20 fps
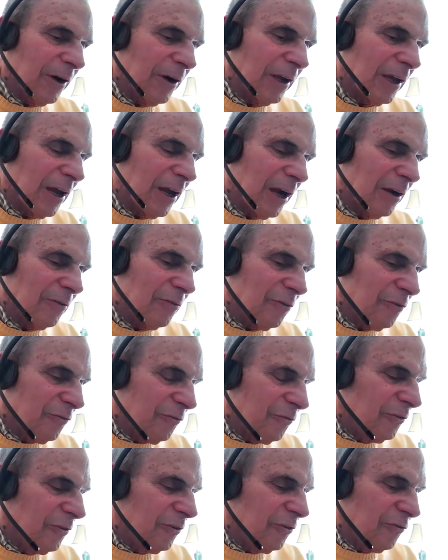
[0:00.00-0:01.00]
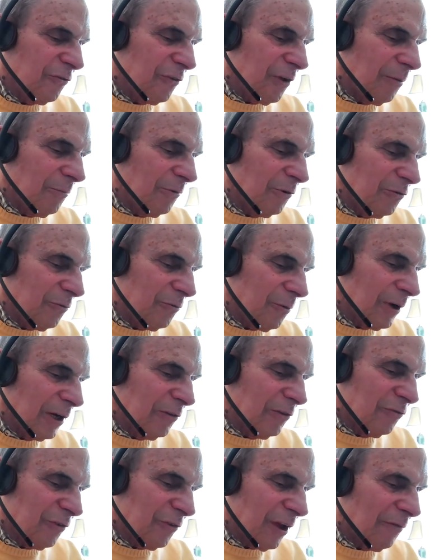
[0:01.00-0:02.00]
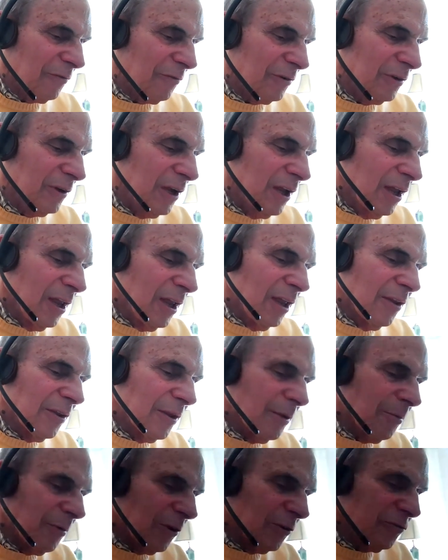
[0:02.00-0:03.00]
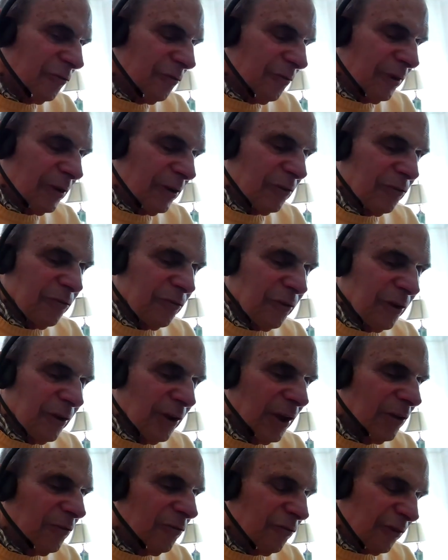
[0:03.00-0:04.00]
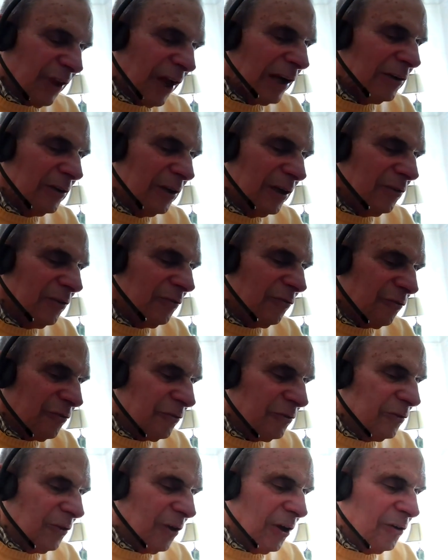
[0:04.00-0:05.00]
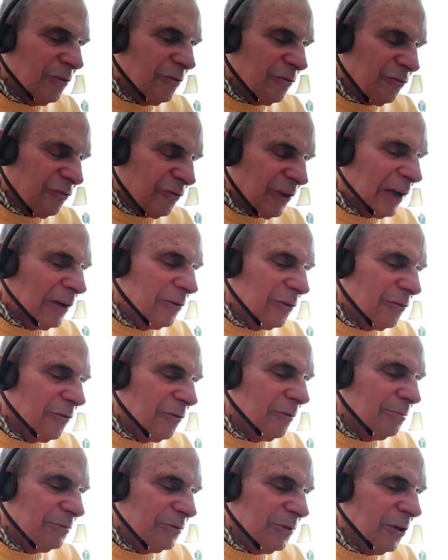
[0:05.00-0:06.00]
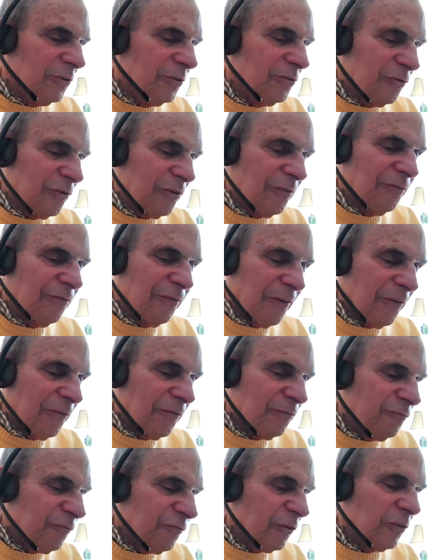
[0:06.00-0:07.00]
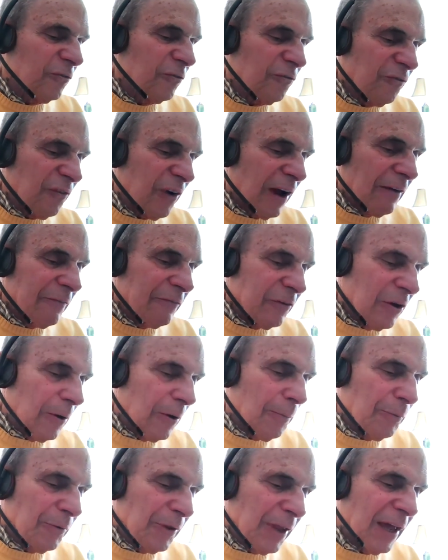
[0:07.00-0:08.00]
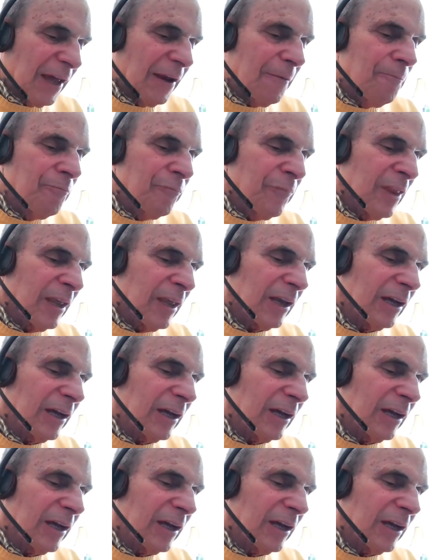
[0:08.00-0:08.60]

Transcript: Party Congress in December 27. The Bolsheviks, Stalin group launched the first 5-year plan,